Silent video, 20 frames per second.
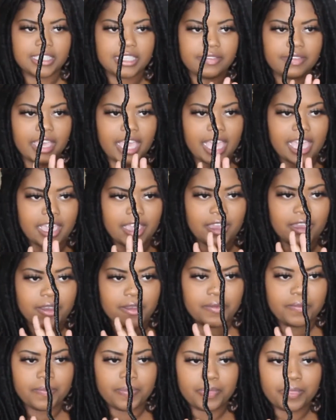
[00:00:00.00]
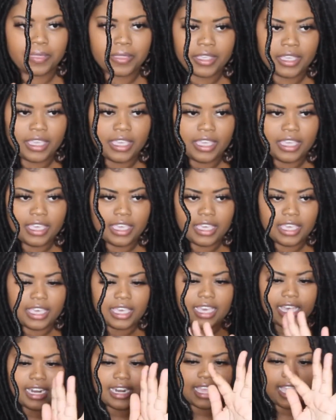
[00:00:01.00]
of hair.
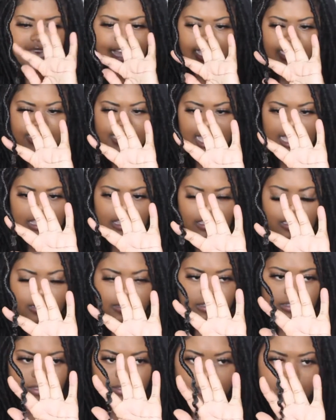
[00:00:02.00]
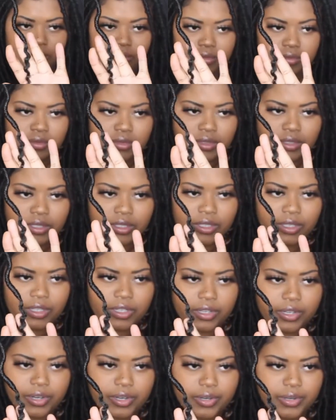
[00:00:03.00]
It kind of has that little
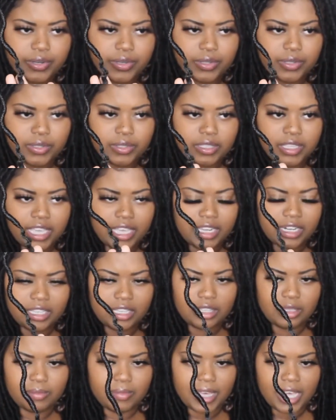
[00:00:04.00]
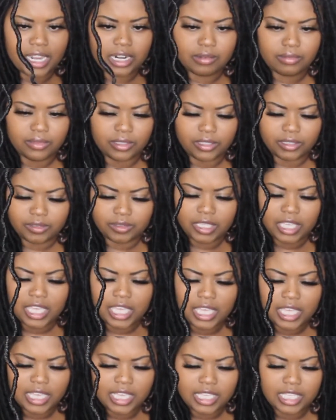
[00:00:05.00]
curl down at the bottom. Well,
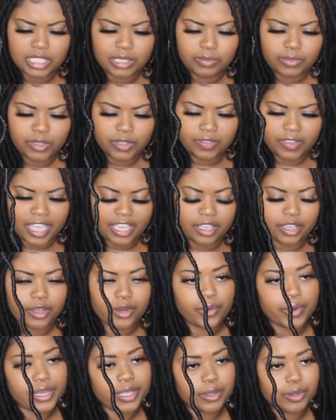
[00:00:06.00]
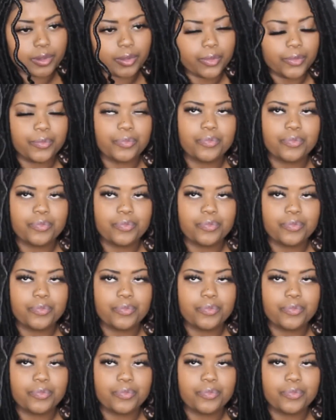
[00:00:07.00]
it's more of like a crinkle,